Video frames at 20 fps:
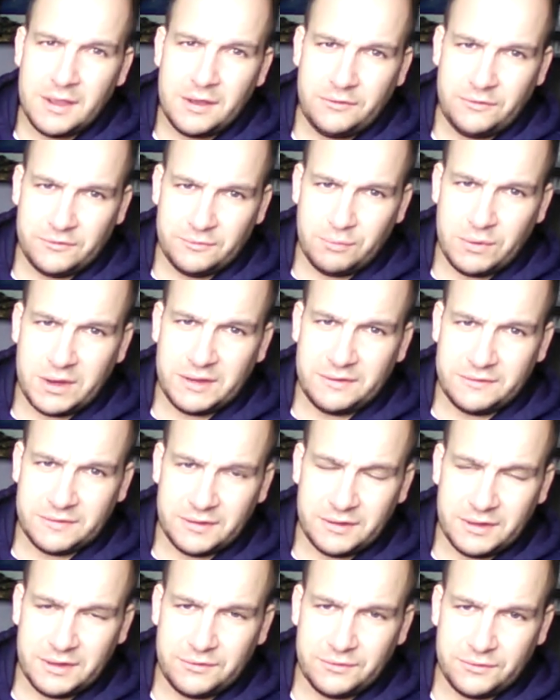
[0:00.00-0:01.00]
just wait
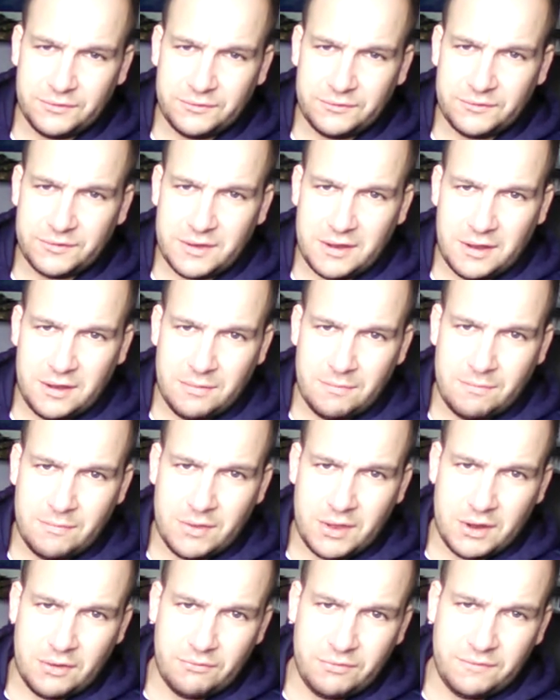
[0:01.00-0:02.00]
till he does
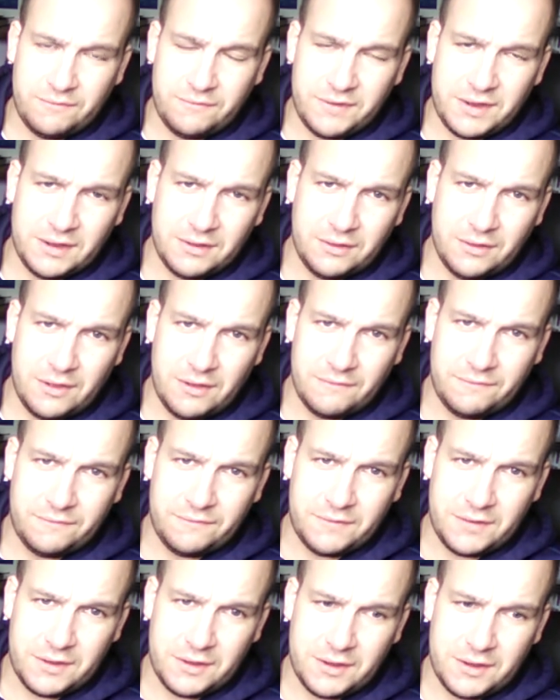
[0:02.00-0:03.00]
a reveal of
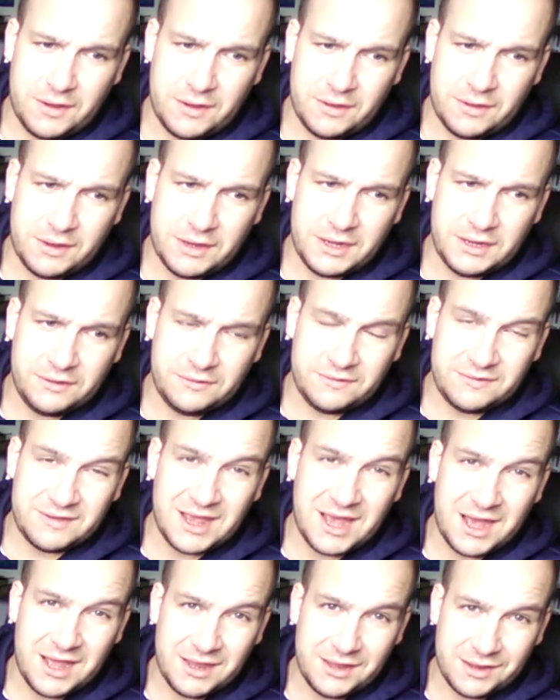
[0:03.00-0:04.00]
his
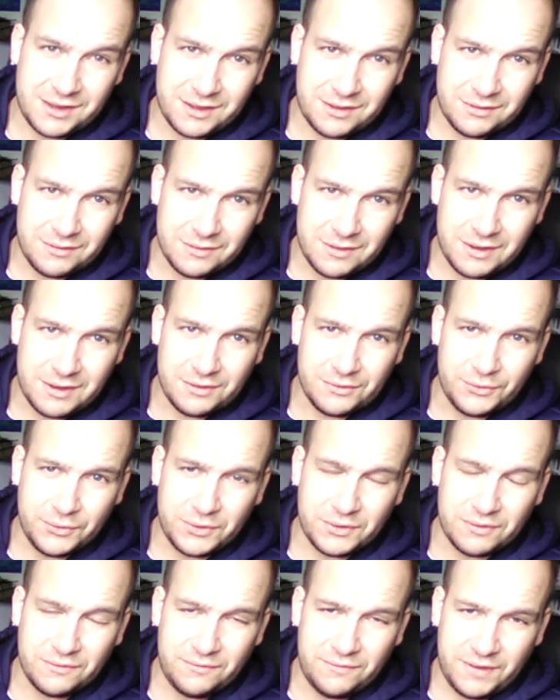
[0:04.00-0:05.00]
Tiger and look
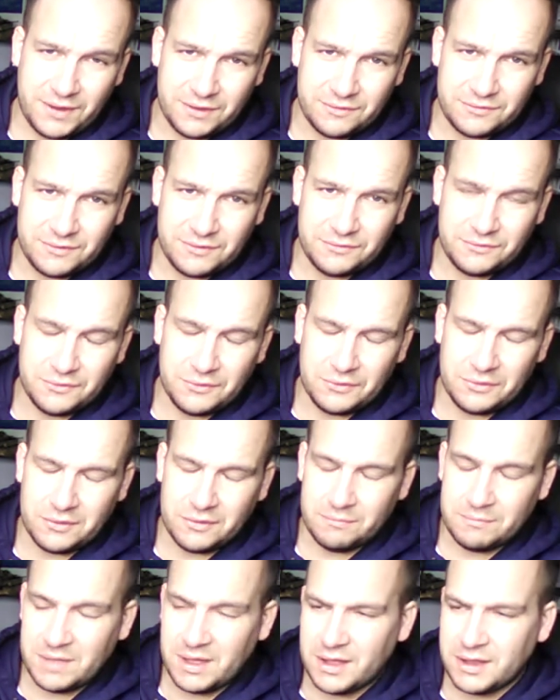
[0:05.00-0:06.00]
at the figures he's done.
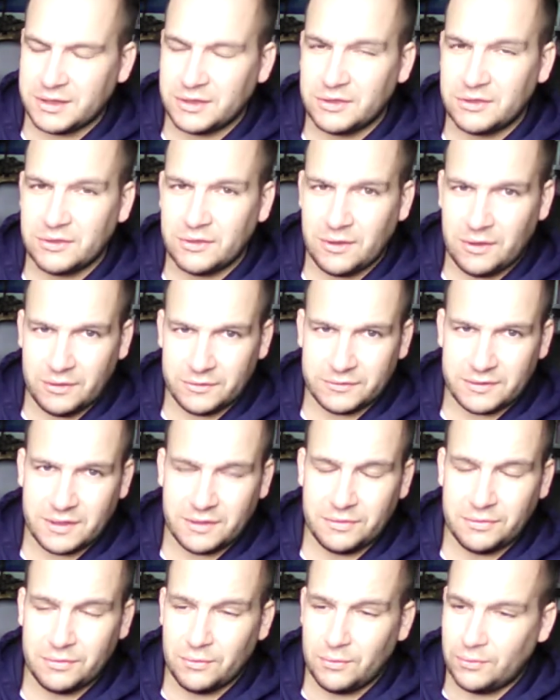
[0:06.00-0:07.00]
My God, I
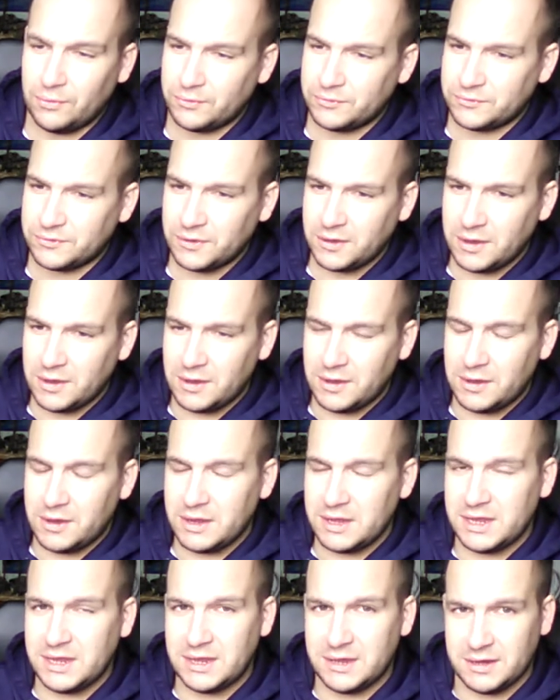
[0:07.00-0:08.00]
thought
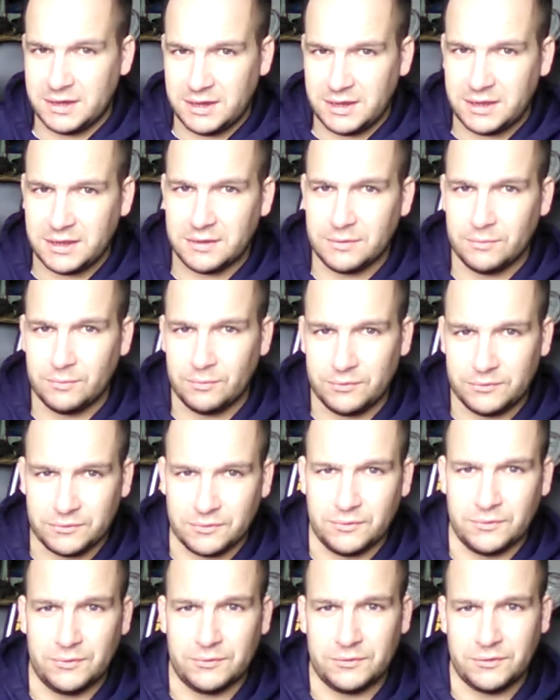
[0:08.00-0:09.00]
E&E was
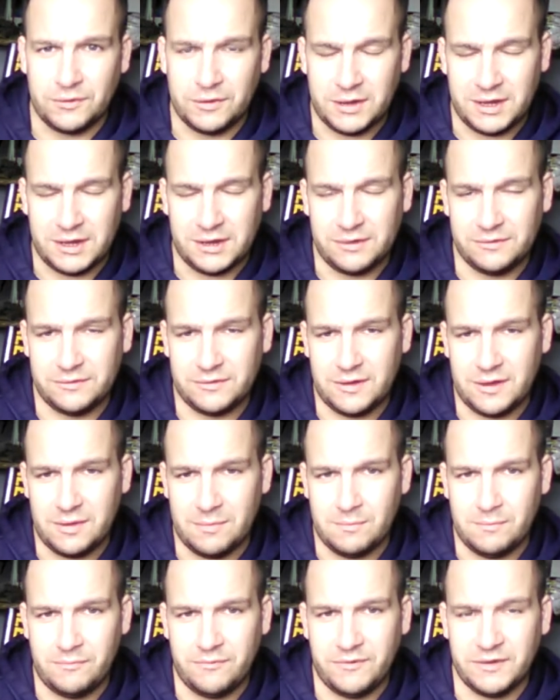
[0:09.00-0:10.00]
good at
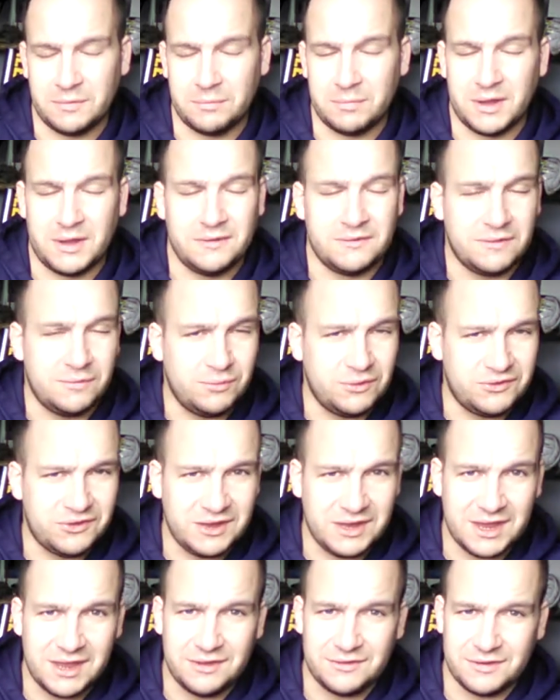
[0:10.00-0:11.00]
figure painting, which
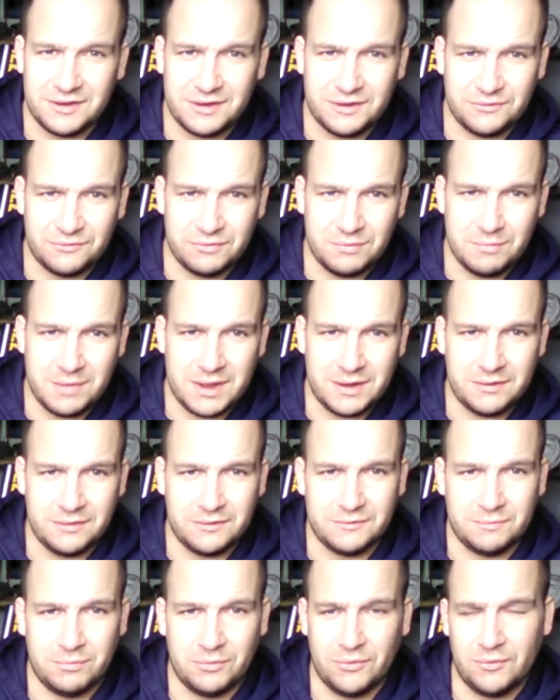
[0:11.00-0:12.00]
he is. He's
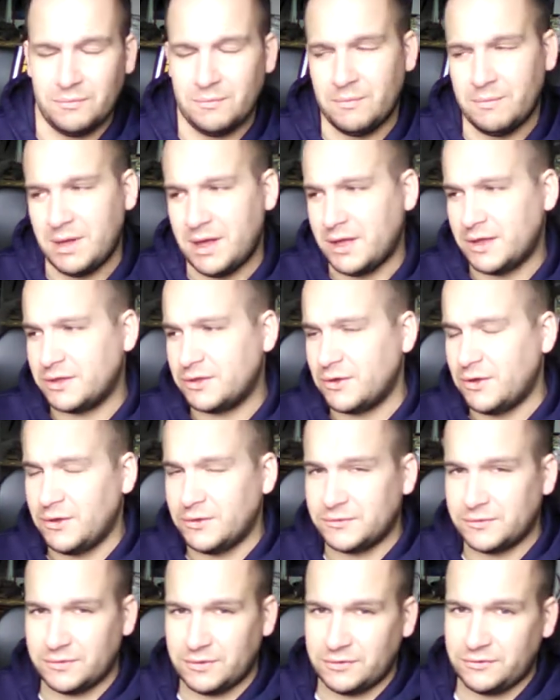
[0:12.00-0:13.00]
tremendous. But my
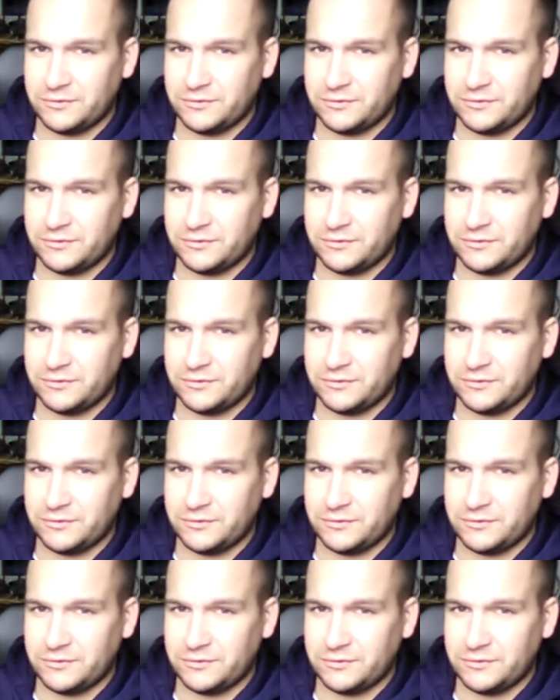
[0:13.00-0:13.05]
God,